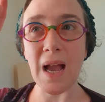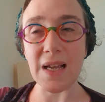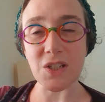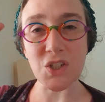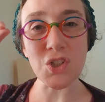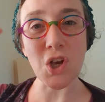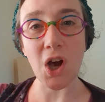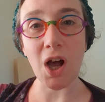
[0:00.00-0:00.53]
I
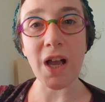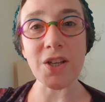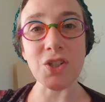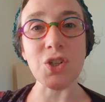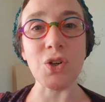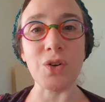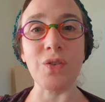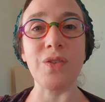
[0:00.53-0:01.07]
saw a
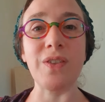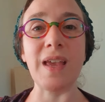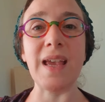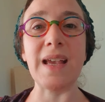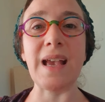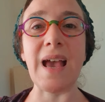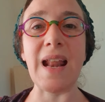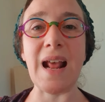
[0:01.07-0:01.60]
certain
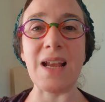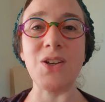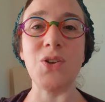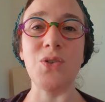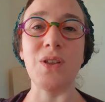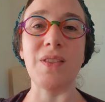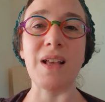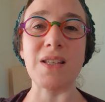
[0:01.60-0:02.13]
thing and I
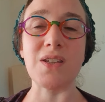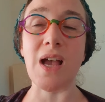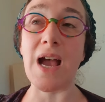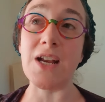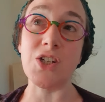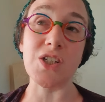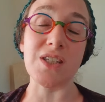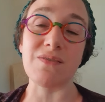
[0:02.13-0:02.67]
knew
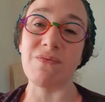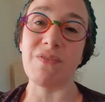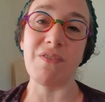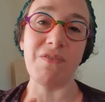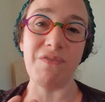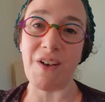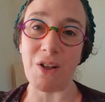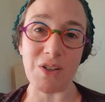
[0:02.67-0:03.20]
I just
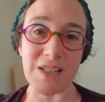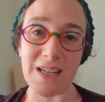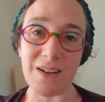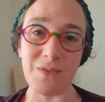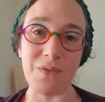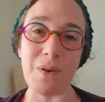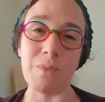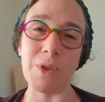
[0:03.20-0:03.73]
felt
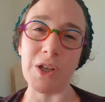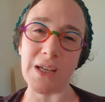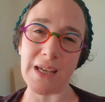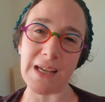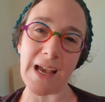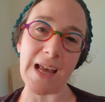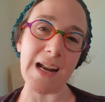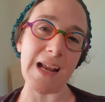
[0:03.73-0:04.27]
it from
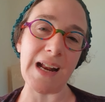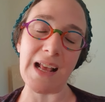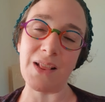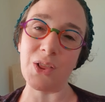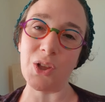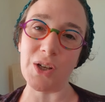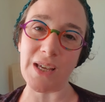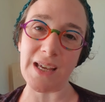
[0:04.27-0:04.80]
looking at it
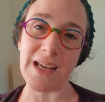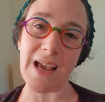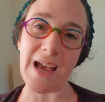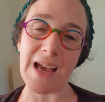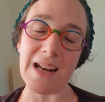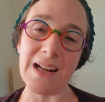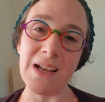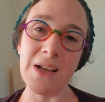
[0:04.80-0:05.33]
and looking
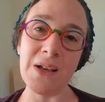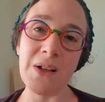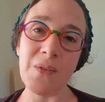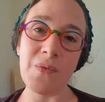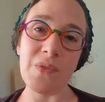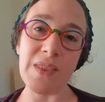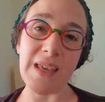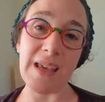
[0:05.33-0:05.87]
at
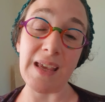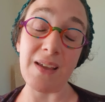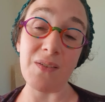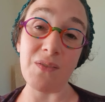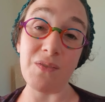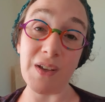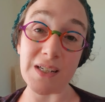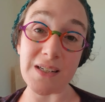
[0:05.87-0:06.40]

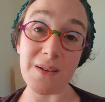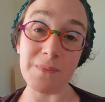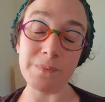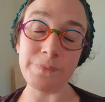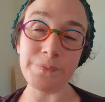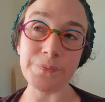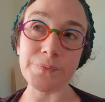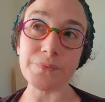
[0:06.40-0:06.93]
the
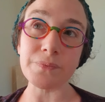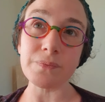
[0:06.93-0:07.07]
victim,